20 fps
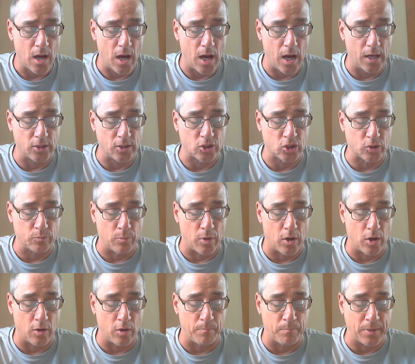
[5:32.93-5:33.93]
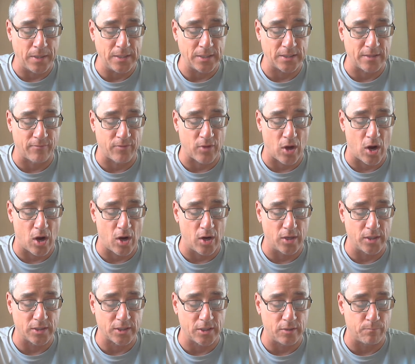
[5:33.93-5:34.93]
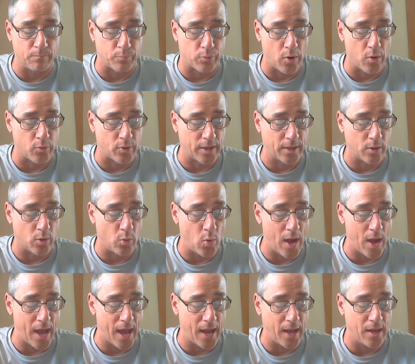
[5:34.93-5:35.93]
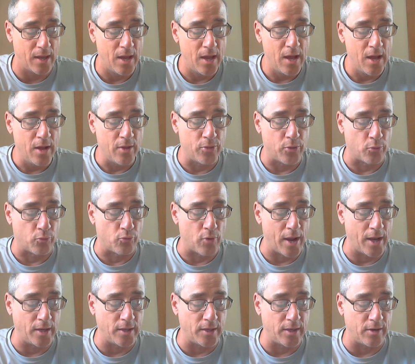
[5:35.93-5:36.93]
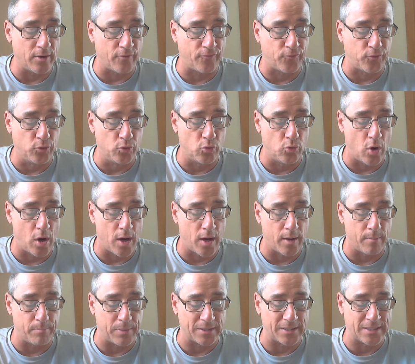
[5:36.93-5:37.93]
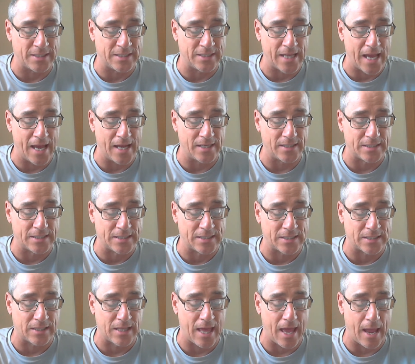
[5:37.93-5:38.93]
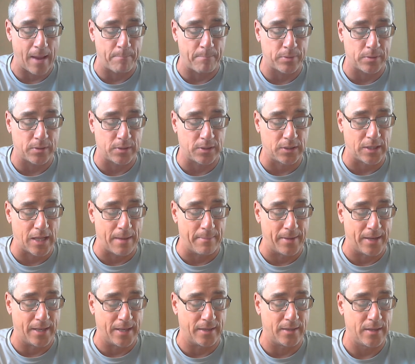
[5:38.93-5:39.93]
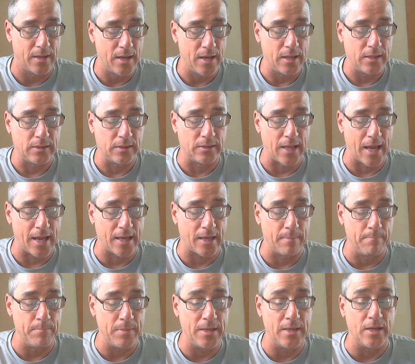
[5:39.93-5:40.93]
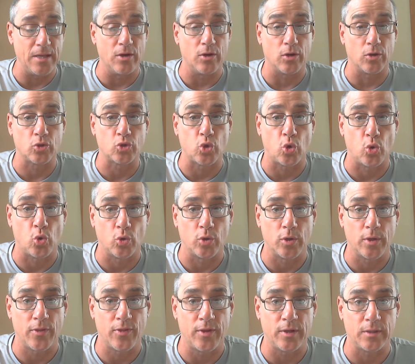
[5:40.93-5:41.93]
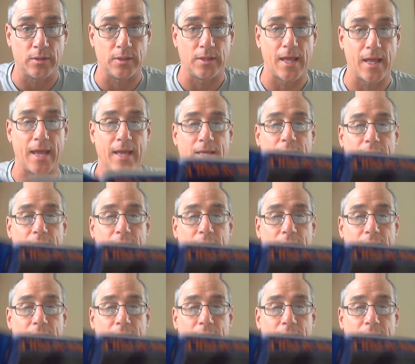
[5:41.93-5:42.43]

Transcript: A small piece of the harness had broken away. The reindeer flew on, but Santa's sleigh plummeted like a meteor toward the lake.